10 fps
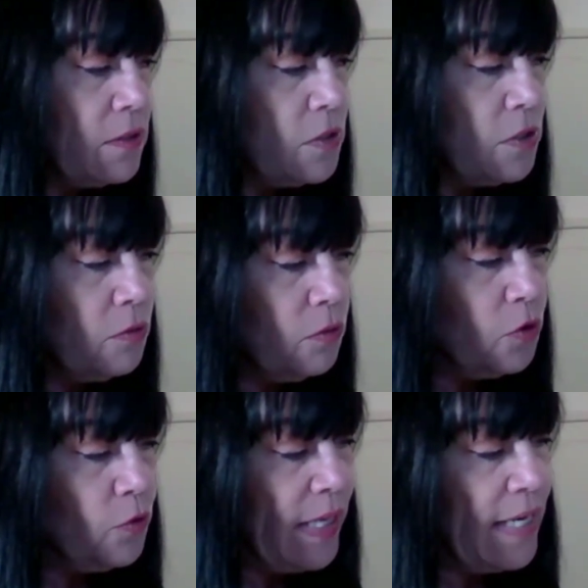to
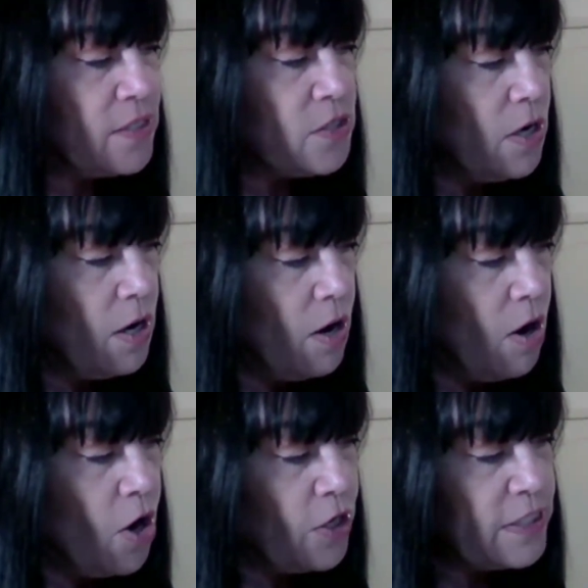create
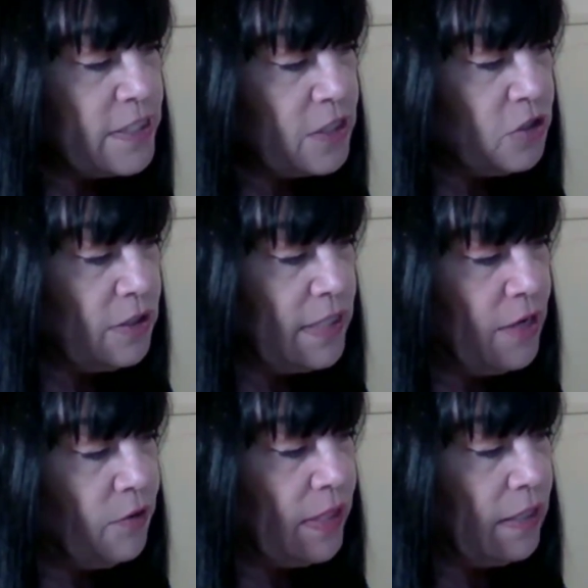architectural
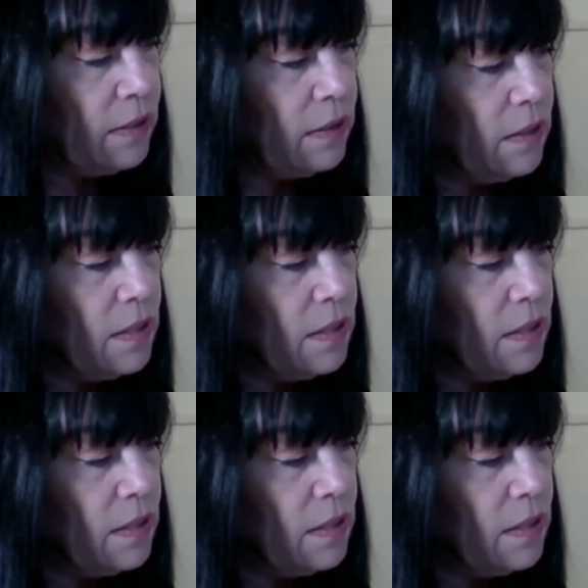lettering,